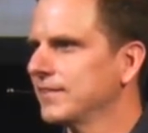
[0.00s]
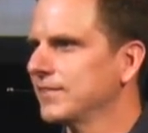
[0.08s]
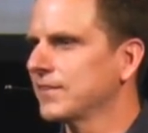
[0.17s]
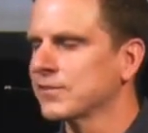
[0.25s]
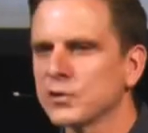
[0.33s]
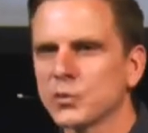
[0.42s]

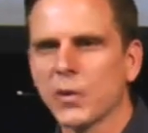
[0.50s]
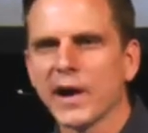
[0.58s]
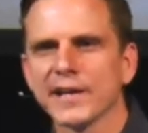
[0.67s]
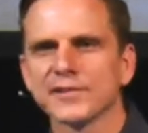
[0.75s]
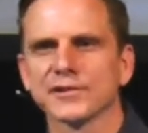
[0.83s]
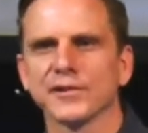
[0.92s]
This is why
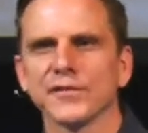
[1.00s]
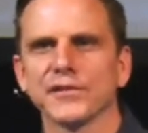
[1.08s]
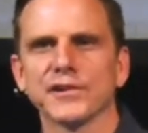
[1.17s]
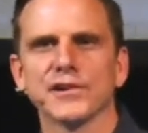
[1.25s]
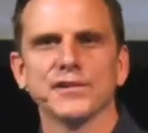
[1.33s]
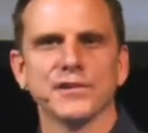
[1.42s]
it's called the
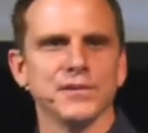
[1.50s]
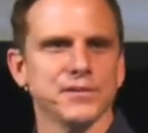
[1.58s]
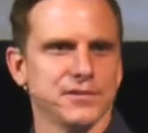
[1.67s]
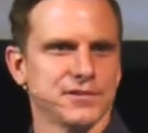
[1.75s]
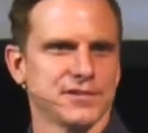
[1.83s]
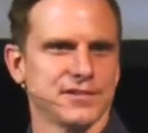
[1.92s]
good
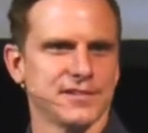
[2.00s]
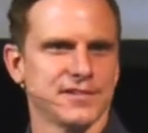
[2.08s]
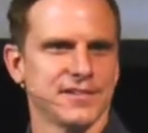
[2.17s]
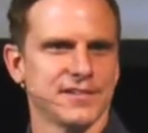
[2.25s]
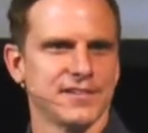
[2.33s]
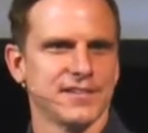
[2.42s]
news.
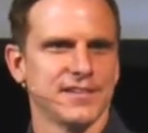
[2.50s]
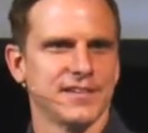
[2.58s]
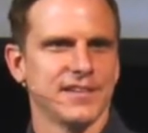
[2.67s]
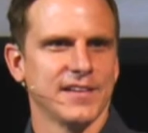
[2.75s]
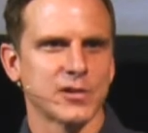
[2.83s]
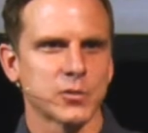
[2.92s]

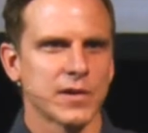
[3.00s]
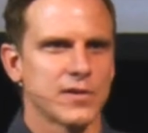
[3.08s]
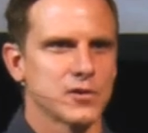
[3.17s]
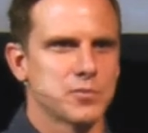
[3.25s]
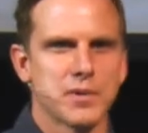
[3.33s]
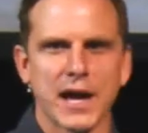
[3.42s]
That's why
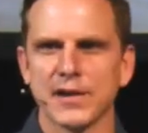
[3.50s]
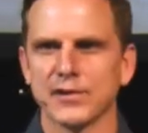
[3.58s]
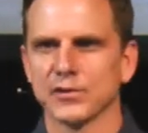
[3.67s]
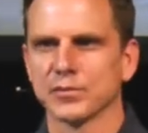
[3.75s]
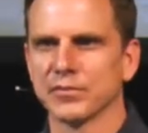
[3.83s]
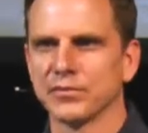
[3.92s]
there's bad
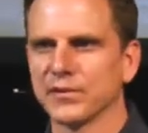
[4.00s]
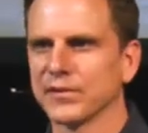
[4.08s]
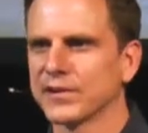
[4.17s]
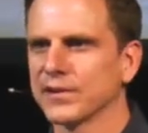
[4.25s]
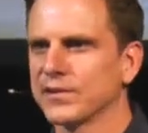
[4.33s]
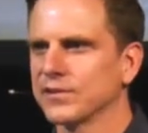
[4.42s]
news before the
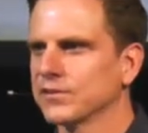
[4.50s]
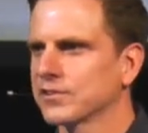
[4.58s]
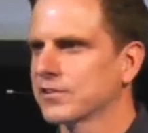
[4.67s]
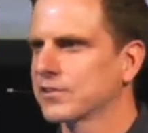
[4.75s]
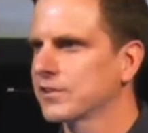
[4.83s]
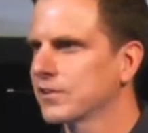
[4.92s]
good news,
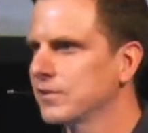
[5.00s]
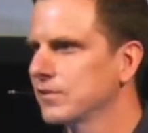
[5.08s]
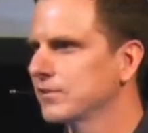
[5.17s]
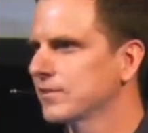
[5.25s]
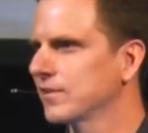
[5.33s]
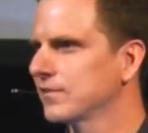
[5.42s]
because the good
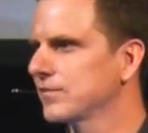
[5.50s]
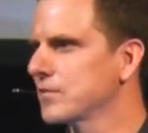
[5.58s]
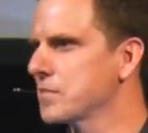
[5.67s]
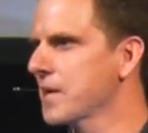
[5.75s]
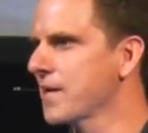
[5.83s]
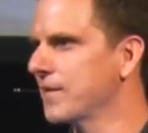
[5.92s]
news sounds even
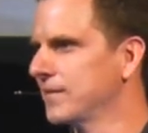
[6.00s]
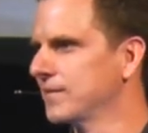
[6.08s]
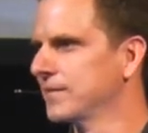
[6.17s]
better.